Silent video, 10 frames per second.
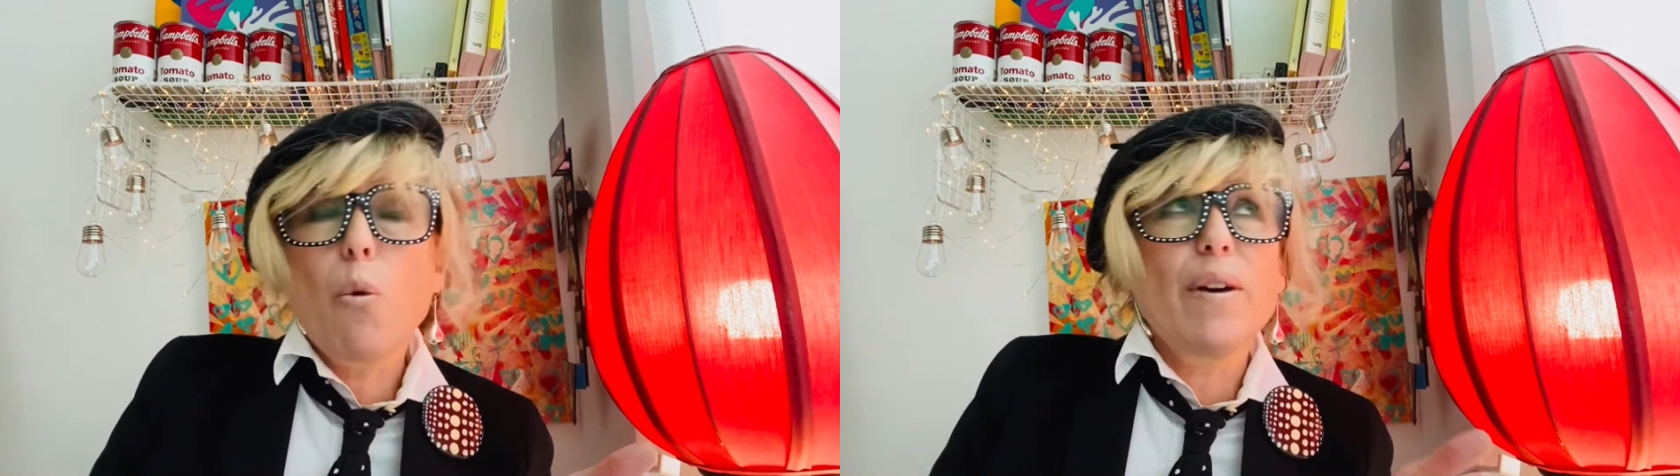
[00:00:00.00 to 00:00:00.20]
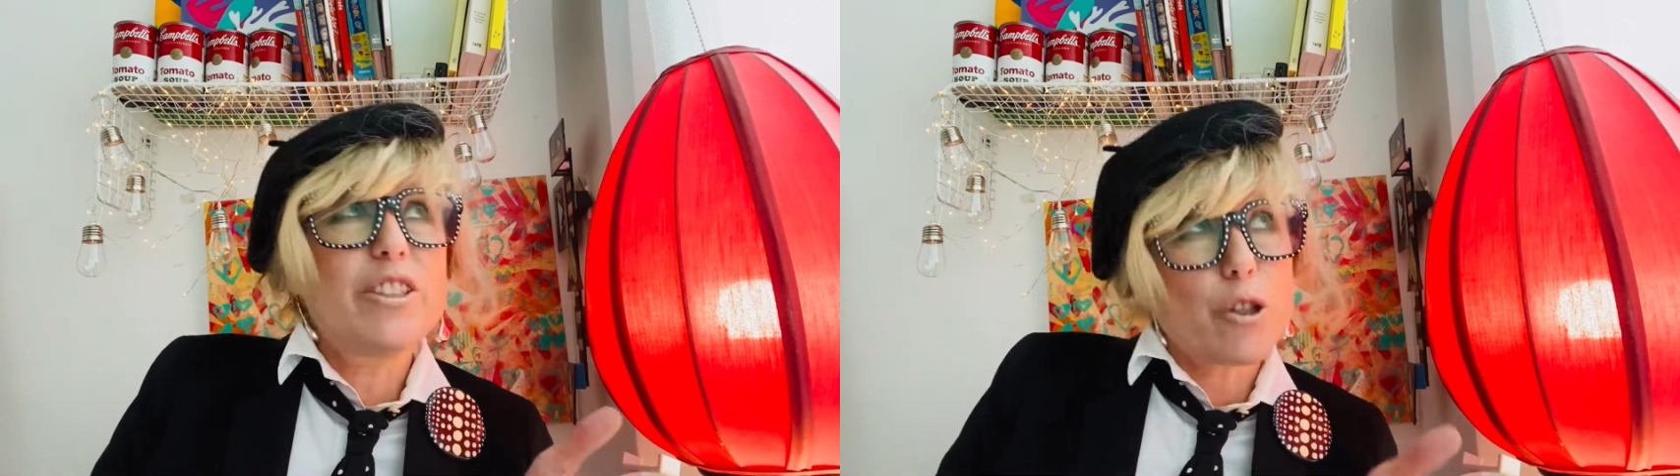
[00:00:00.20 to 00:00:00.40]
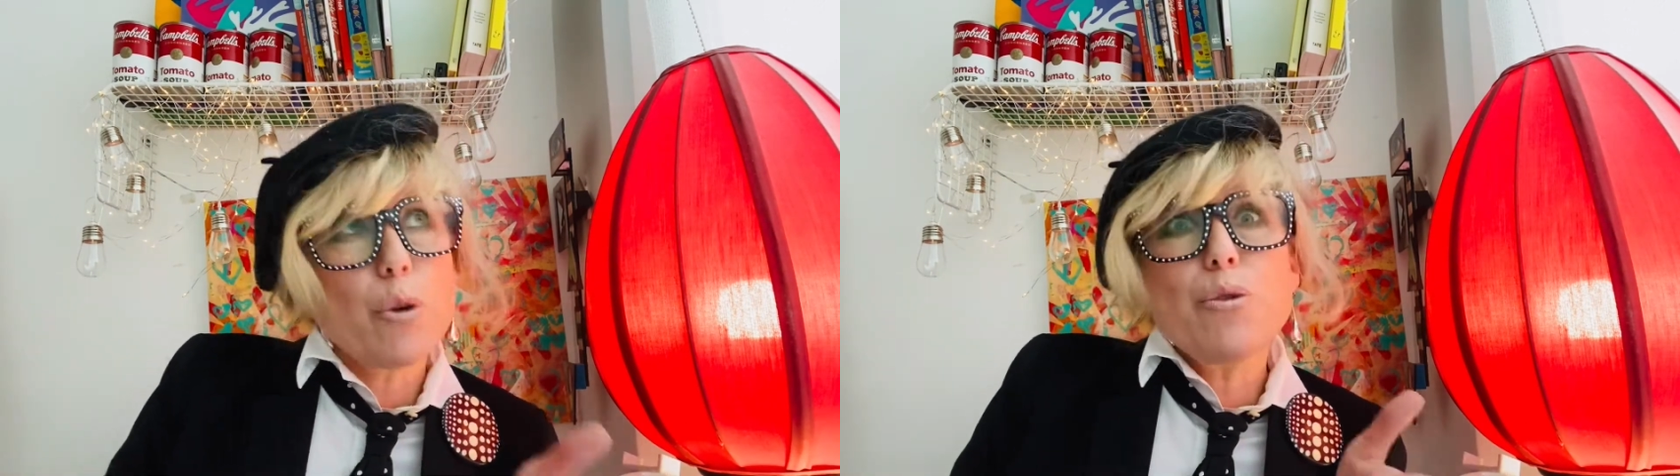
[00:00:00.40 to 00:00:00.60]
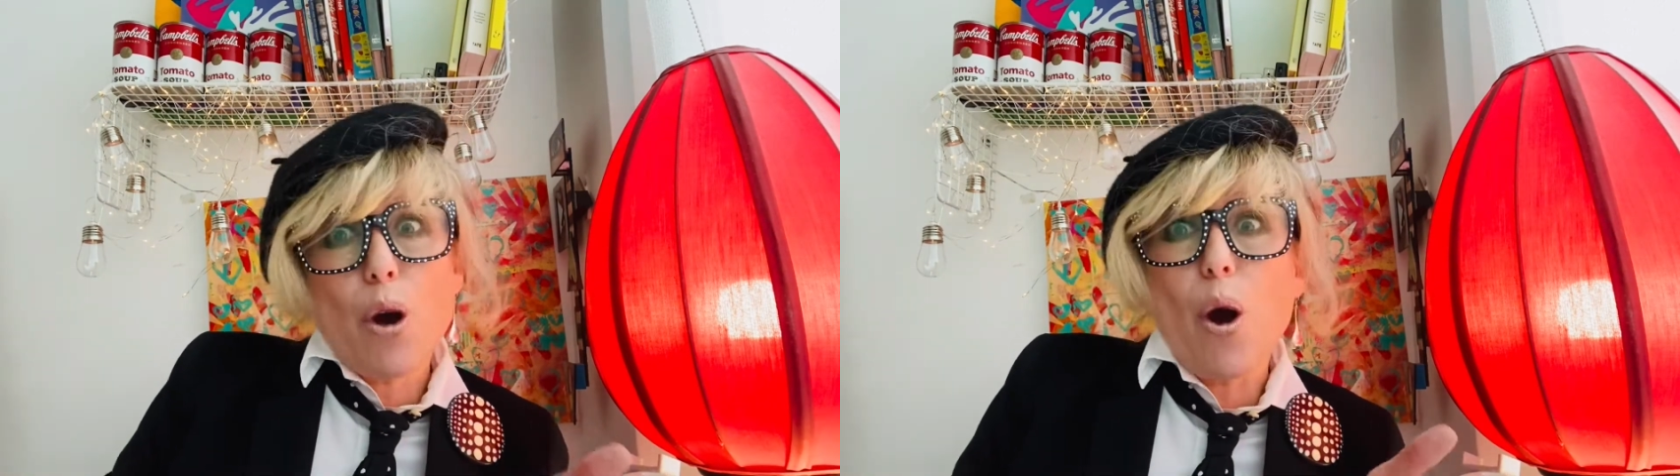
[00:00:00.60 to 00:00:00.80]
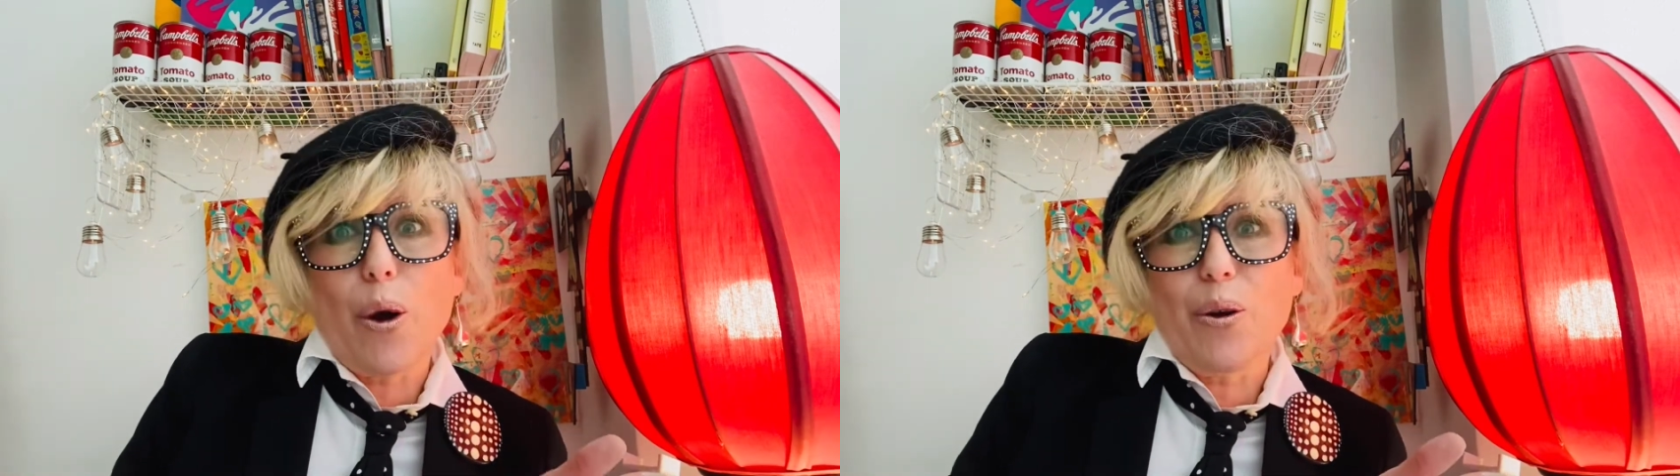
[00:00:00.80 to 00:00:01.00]
We do
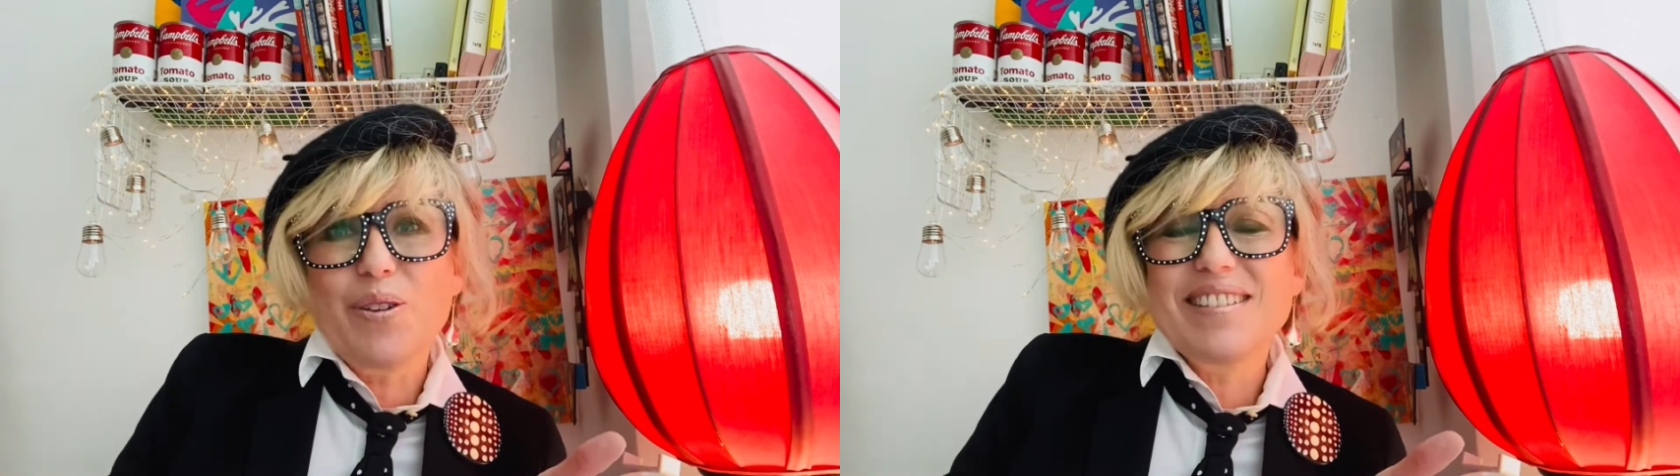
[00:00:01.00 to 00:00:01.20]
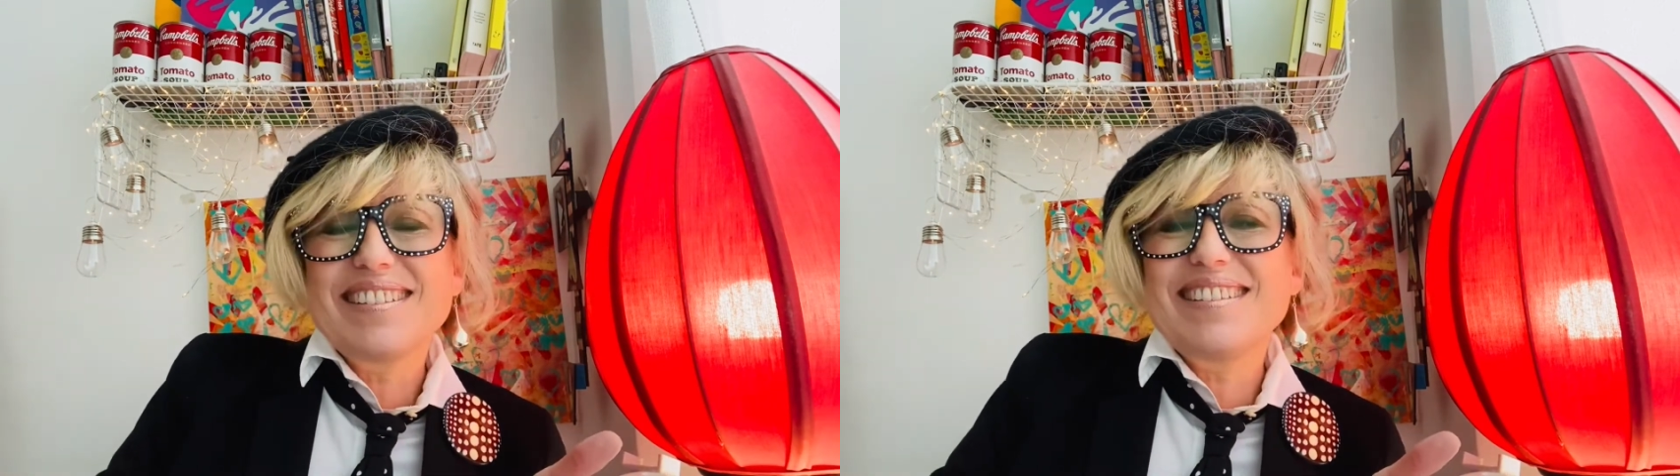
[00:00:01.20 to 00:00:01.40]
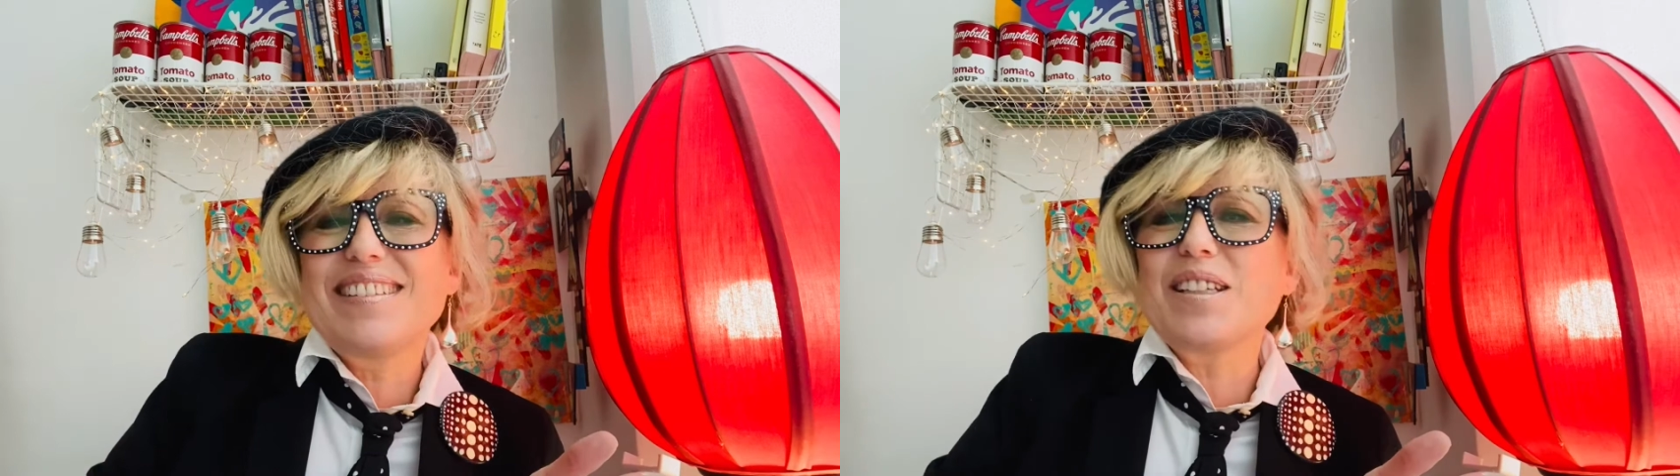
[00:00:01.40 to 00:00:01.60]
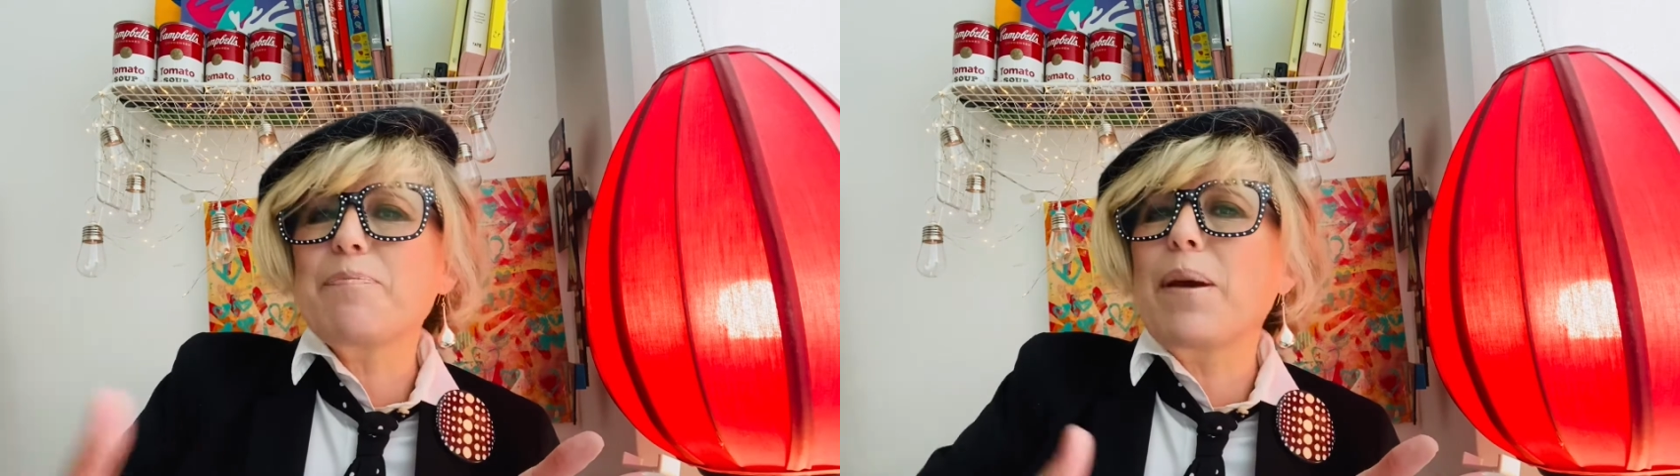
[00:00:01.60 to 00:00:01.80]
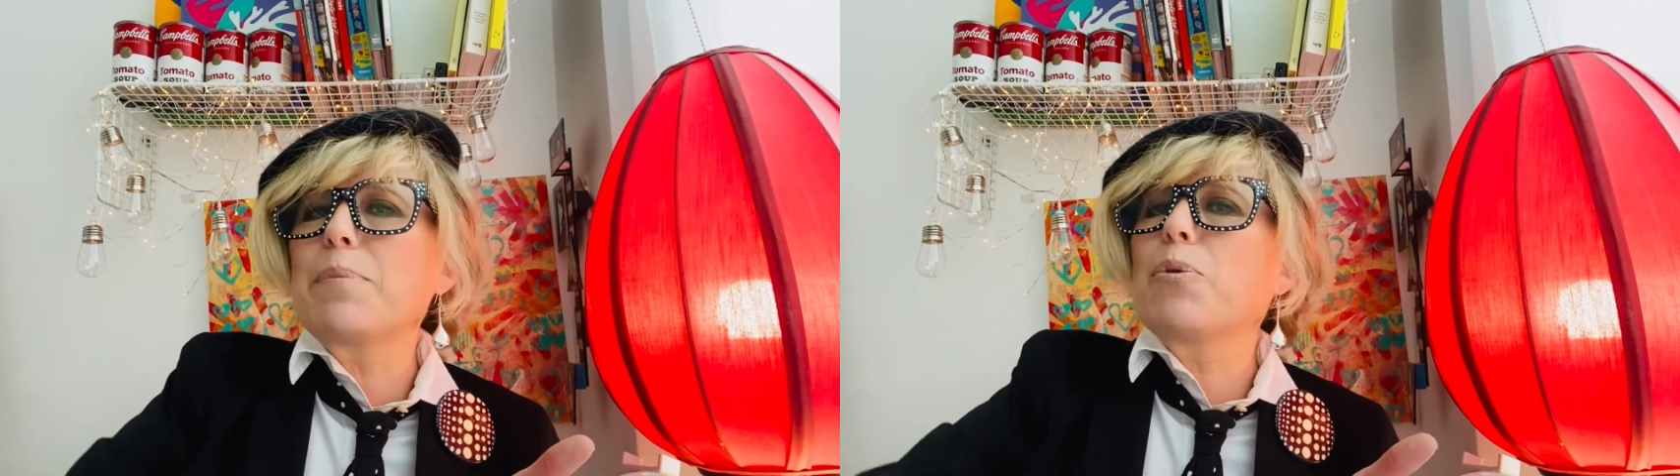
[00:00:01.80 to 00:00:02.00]
know
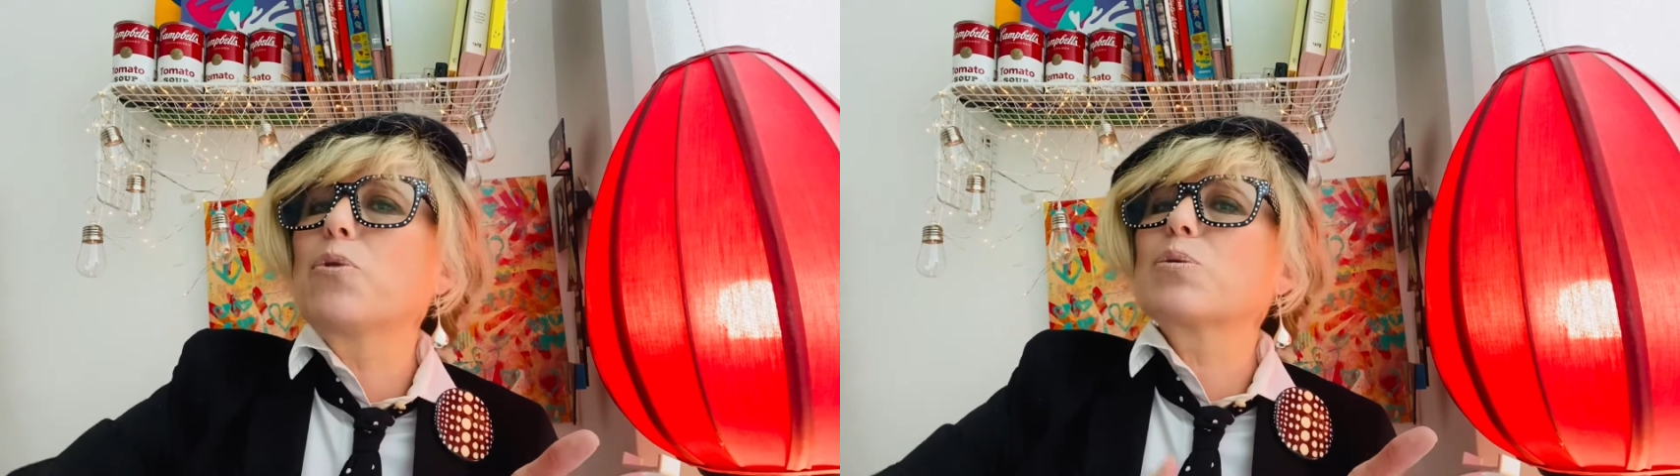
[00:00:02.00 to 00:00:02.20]
that people